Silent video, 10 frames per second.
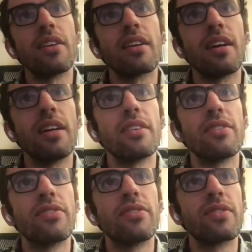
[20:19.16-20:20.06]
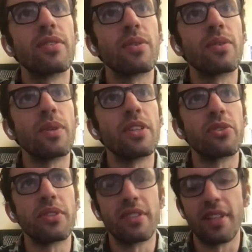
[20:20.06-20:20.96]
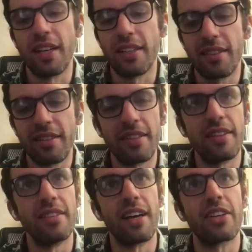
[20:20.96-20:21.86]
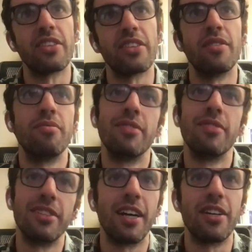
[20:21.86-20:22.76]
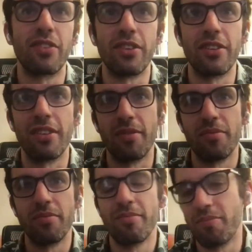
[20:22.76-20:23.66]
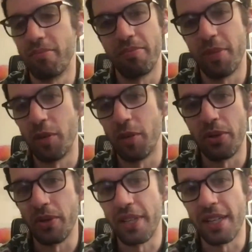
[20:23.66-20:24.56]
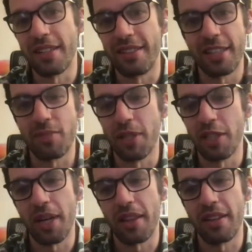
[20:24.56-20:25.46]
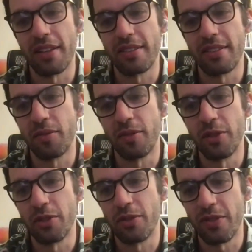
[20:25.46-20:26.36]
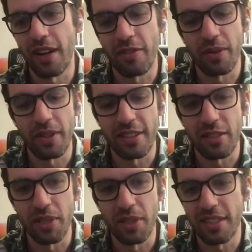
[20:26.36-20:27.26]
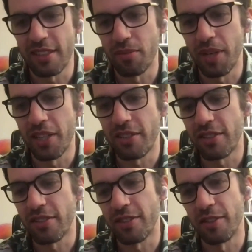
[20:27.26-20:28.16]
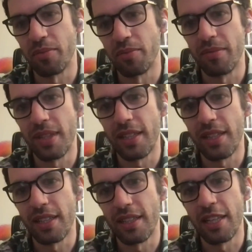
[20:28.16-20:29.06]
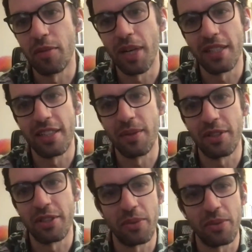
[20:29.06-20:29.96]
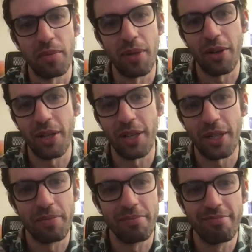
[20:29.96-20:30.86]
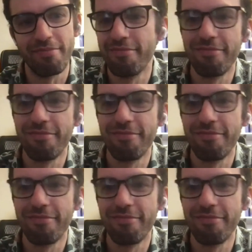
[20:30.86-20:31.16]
The other kind of resource that is actually designed for people who get a CS major, but I think is useful for everyone, is this missing semester from MIT, which is really about like